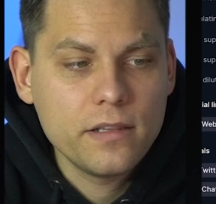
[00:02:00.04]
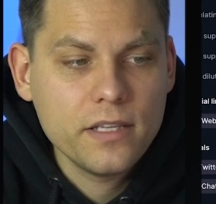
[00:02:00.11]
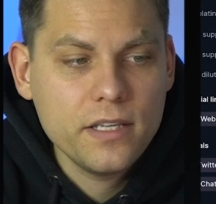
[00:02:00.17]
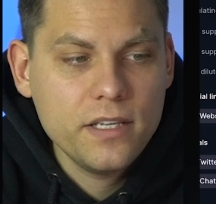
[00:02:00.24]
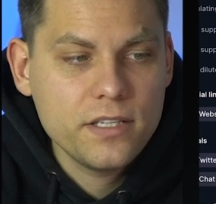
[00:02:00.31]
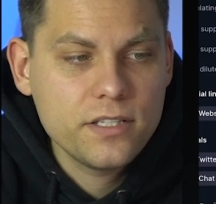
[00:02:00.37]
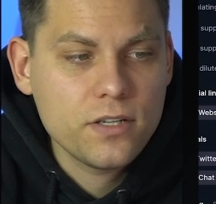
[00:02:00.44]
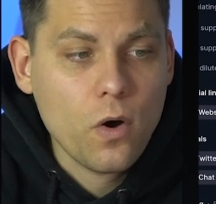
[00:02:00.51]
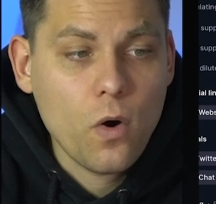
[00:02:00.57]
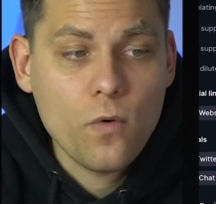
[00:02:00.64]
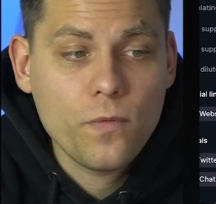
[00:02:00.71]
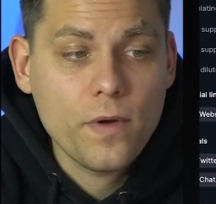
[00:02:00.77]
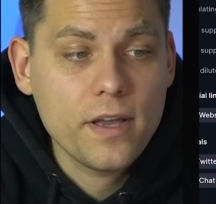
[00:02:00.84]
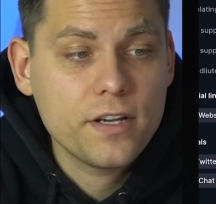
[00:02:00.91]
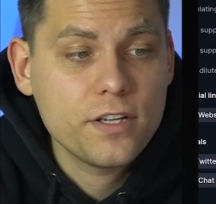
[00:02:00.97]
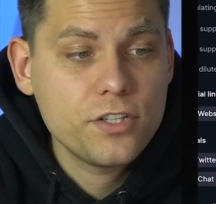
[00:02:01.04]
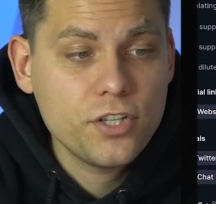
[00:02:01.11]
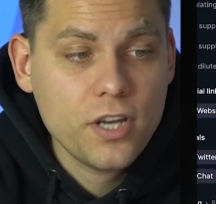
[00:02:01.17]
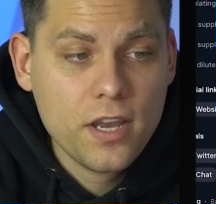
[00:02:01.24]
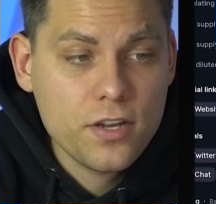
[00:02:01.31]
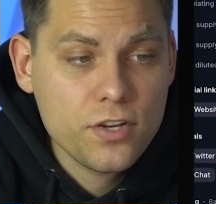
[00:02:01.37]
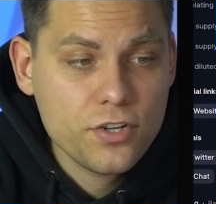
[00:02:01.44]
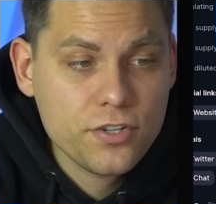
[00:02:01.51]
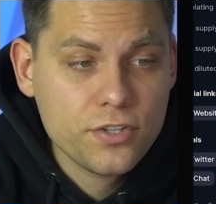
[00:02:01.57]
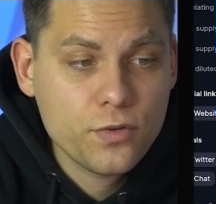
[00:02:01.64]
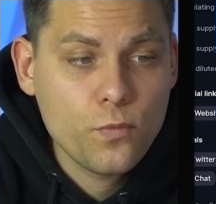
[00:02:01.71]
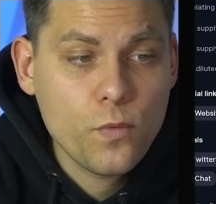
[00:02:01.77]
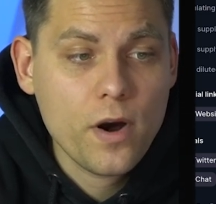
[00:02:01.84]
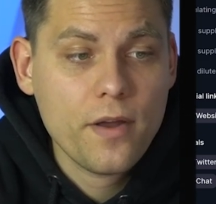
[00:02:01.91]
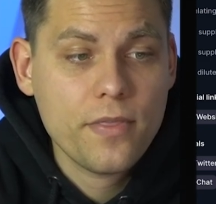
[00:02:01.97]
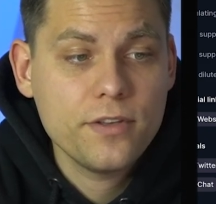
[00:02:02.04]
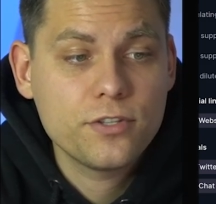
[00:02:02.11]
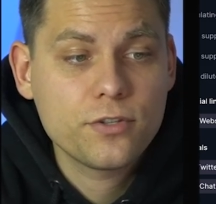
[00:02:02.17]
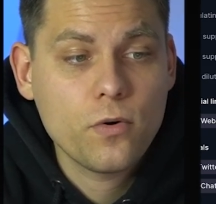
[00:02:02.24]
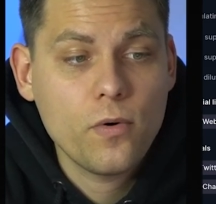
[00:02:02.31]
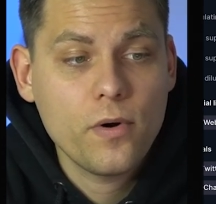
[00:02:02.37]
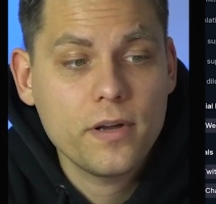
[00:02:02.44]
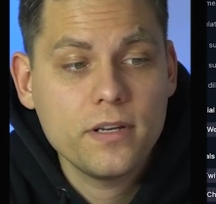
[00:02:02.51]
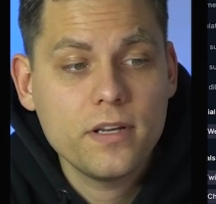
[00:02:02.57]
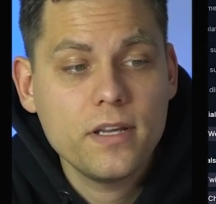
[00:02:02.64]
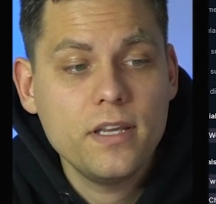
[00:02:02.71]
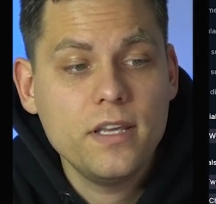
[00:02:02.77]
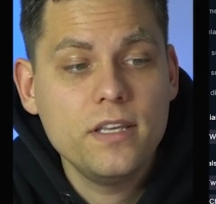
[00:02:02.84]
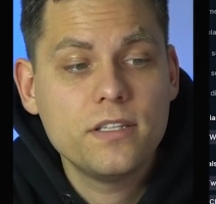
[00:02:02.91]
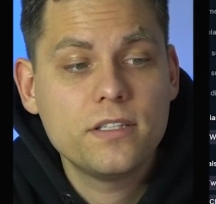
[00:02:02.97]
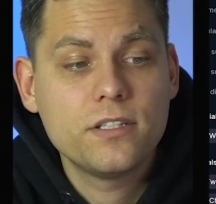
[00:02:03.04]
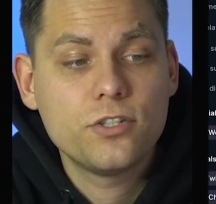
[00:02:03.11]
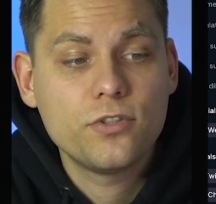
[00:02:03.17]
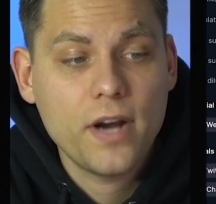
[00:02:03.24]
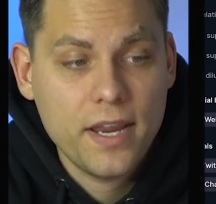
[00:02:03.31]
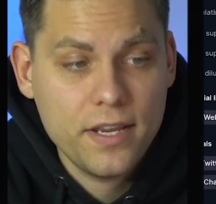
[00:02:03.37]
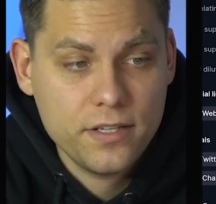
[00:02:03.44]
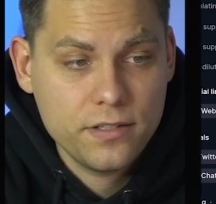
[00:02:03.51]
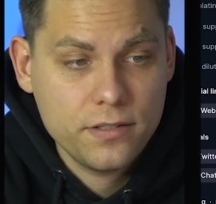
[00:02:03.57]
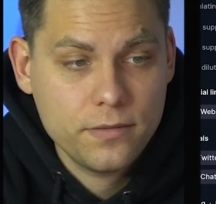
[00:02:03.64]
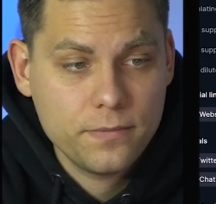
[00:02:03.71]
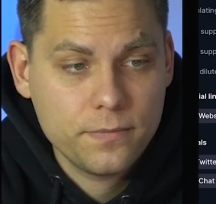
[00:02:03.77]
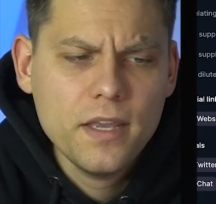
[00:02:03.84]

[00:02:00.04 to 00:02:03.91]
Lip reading: list of exchanges where this coin is traded,